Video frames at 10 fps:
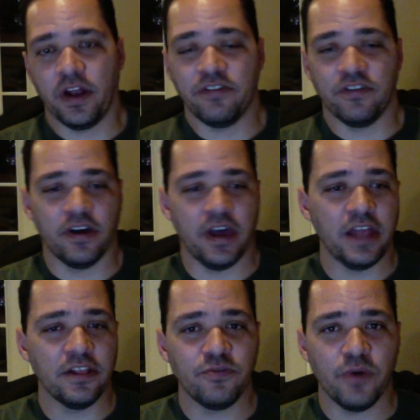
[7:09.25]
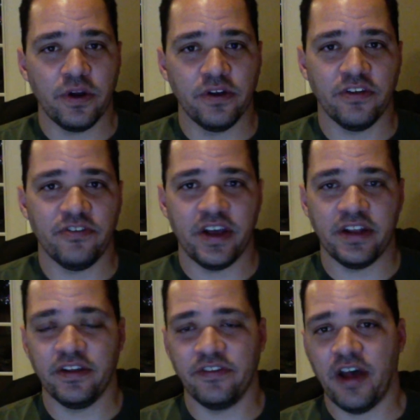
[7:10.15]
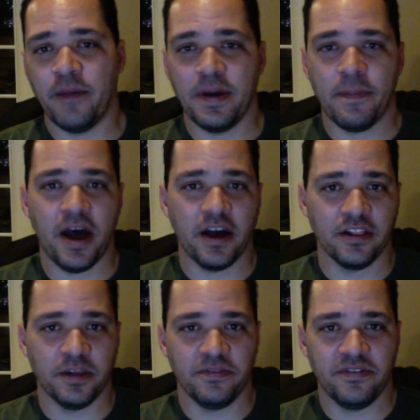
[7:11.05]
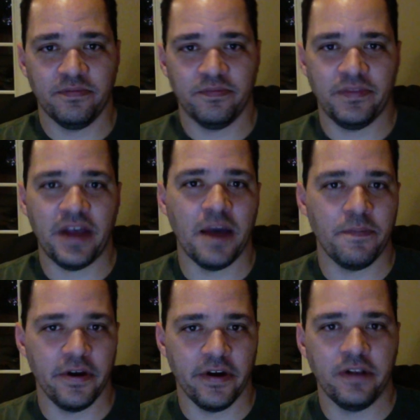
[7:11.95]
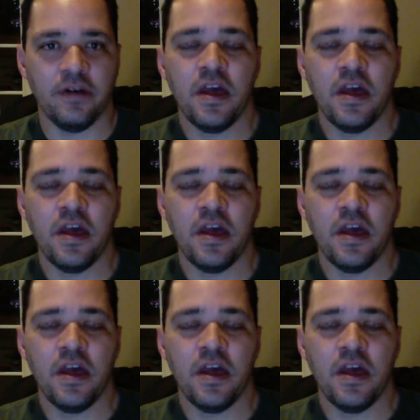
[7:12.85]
It's an endless runner that's set in a zombie apocalypse time period.